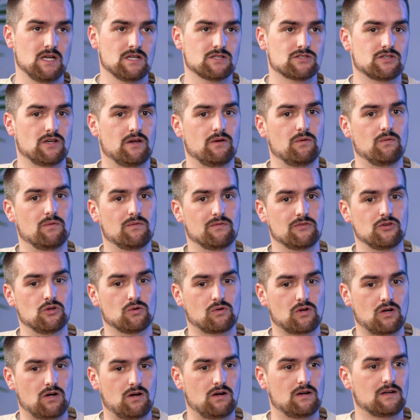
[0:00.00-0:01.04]
So you
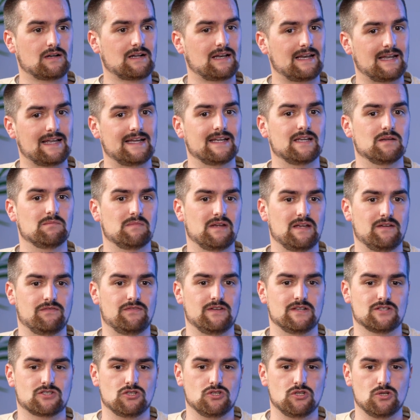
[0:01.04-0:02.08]
can't claim if
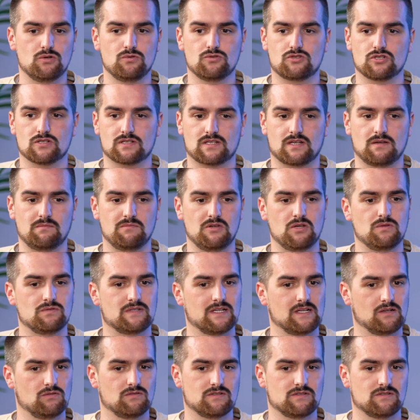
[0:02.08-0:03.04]
it's you just commuting,